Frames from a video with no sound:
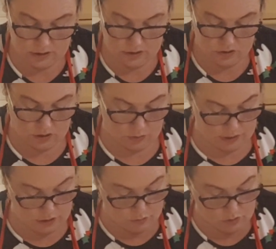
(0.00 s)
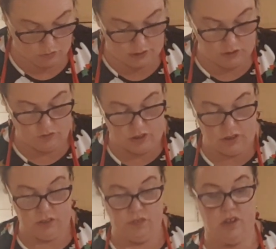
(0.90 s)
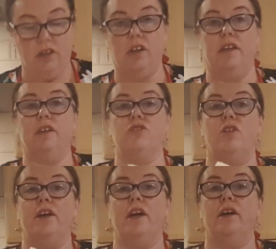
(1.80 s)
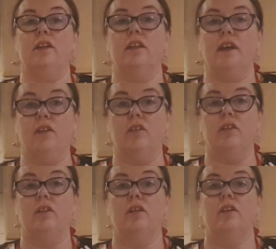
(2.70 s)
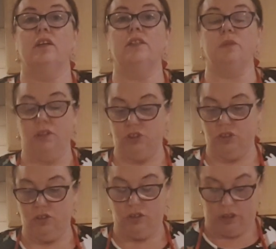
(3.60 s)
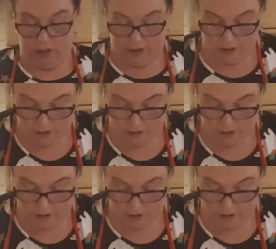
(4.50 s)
So that when you've got like a triangle there. That's what it should look like.